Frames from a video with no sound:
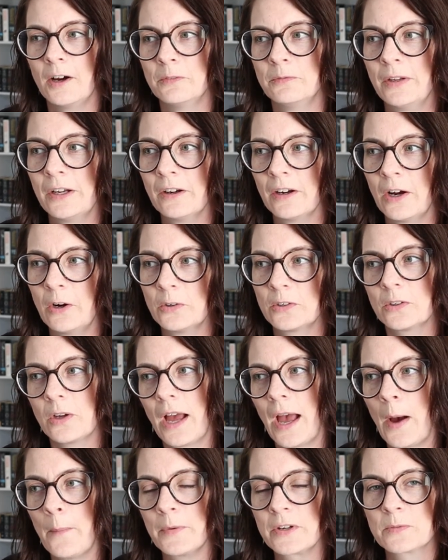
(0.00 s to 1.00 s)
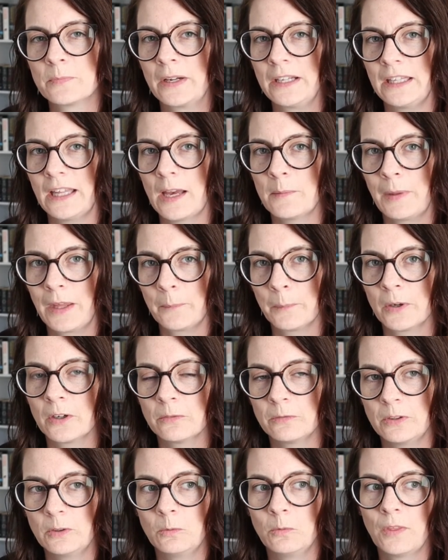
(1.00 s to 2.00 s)
figure out how much money I make per
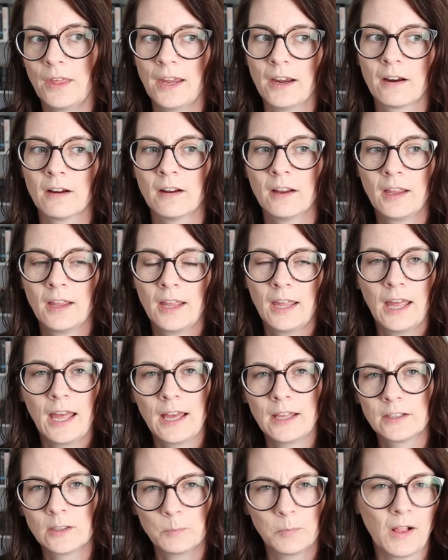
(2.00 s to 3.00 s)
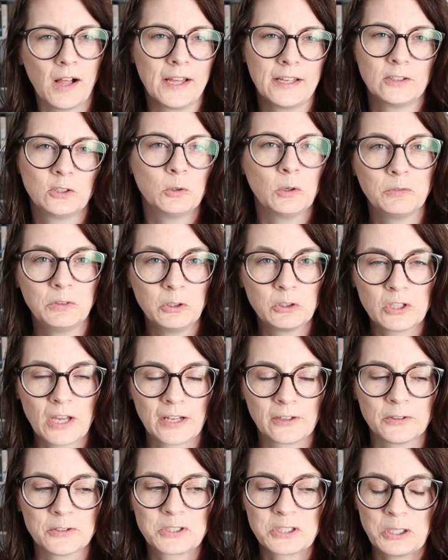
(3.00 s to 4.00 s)
view there and apply it to a few
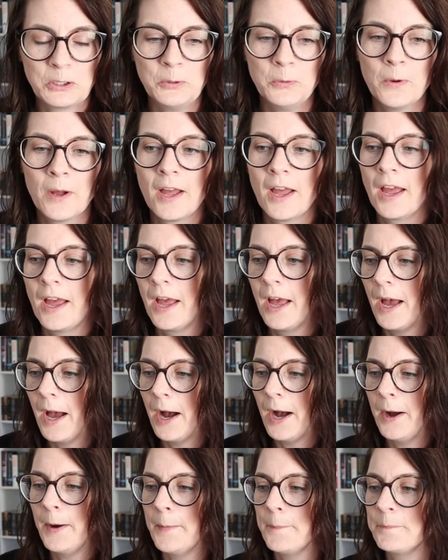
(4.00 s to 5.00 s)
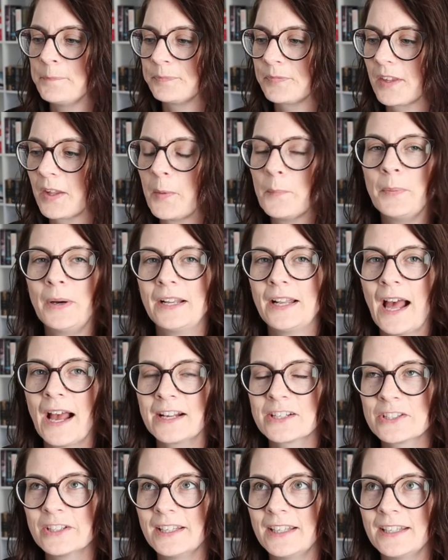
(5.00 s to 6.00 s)
channels too. But
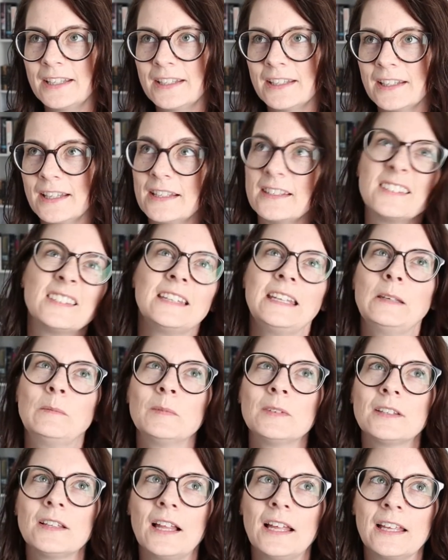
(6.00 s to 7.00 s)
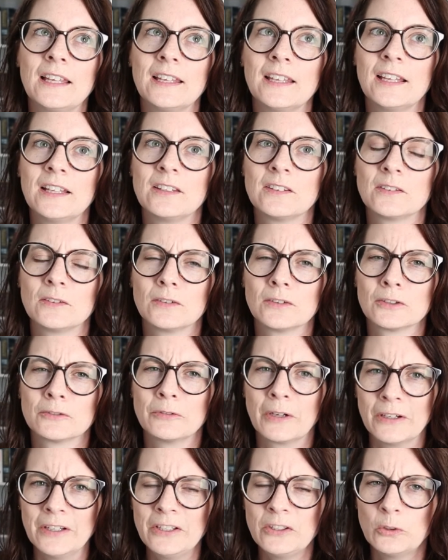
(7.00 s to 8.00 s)
actually it seems like it's
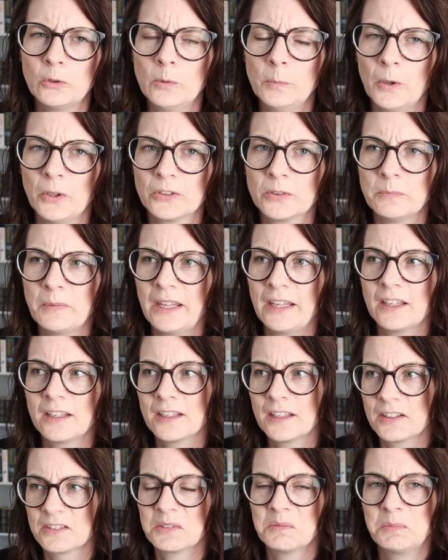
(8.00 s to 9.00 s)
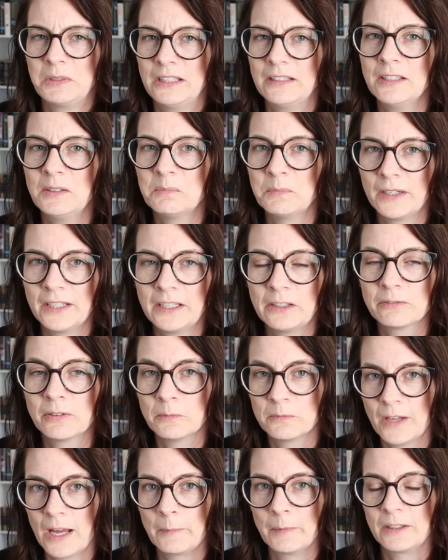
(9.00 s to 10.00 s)
very doable to make some decent money from
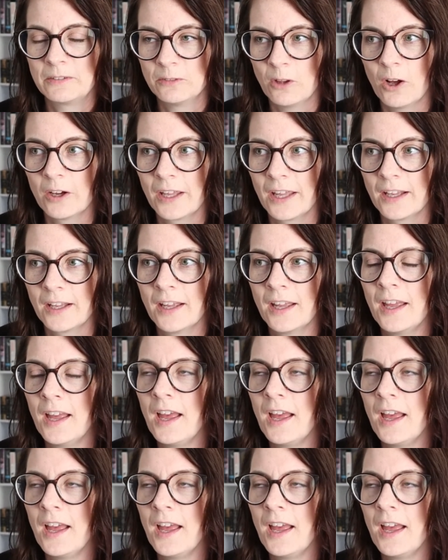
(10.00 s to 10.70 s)
family vlogging.